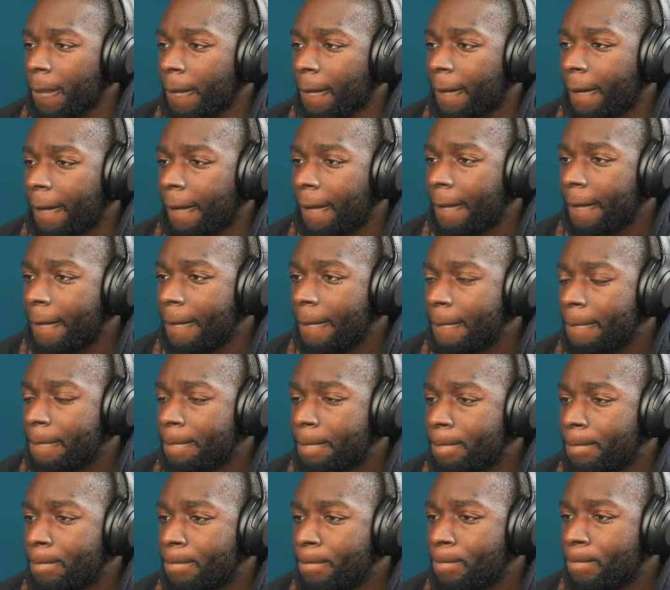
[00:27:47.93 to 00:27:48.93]

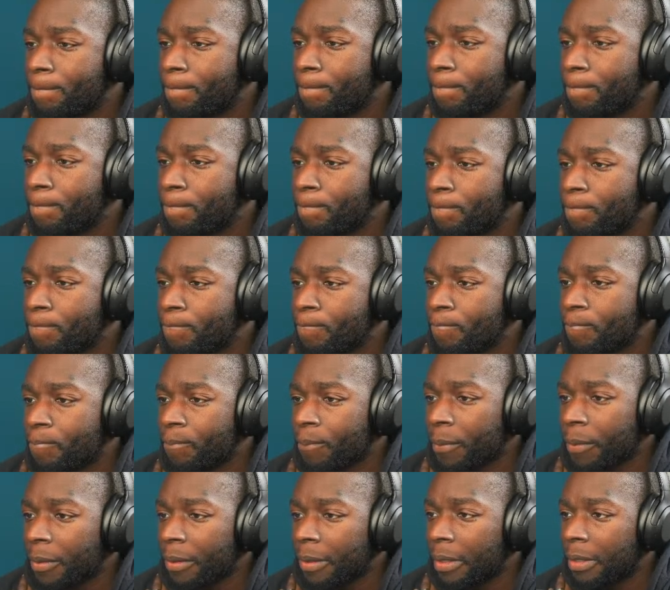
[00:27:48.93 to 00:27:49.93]
It
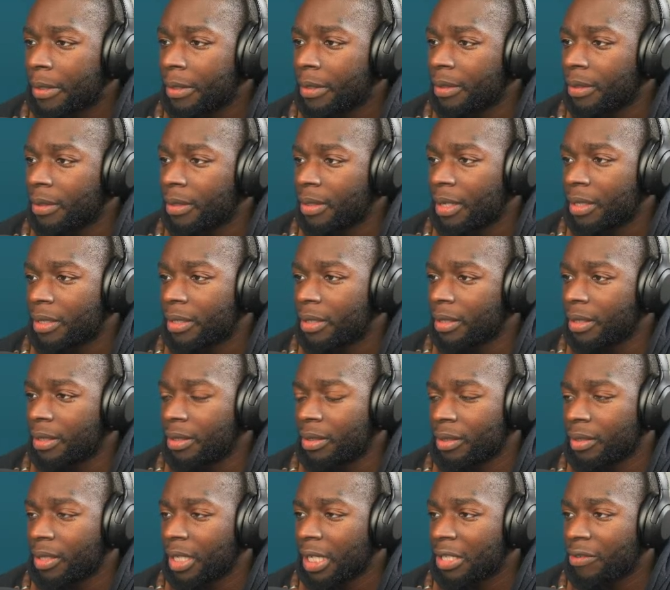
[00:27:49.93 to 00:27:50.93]

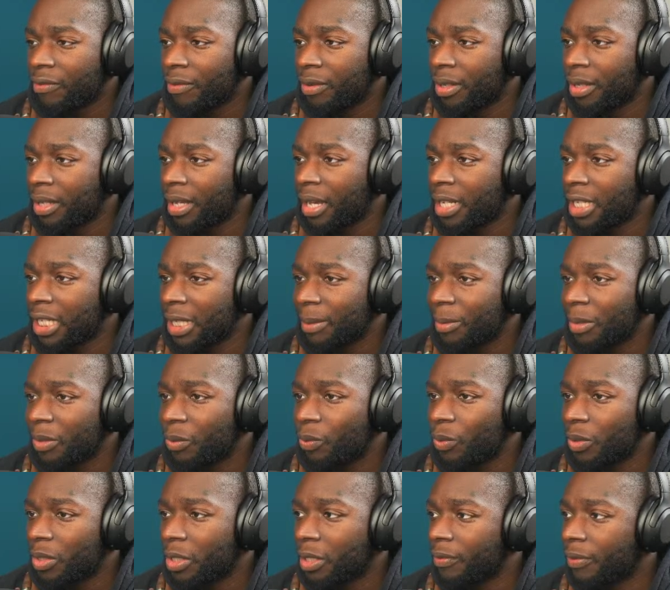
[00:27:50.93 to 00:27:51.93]
just gets rid of the HTML,
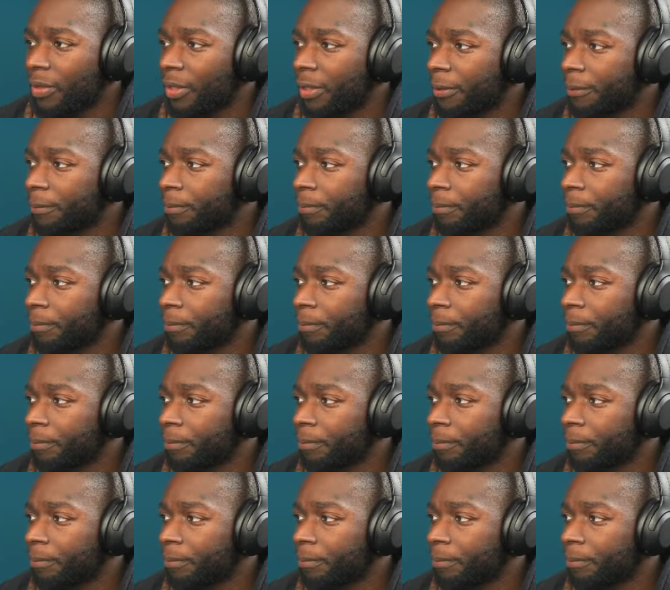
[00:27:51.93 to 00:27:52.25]
which is fine.